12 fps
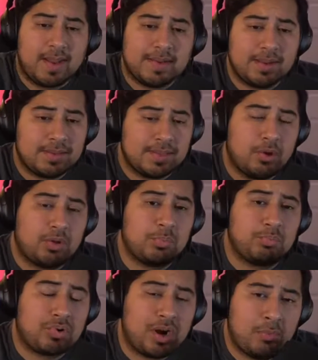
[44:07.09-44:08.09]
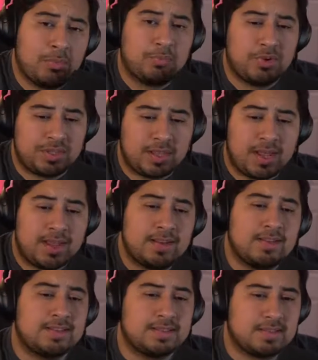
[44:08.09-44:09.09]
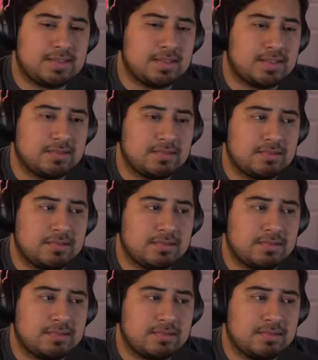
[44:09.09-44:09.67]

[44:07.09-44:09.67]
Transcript: And the only problem with that is that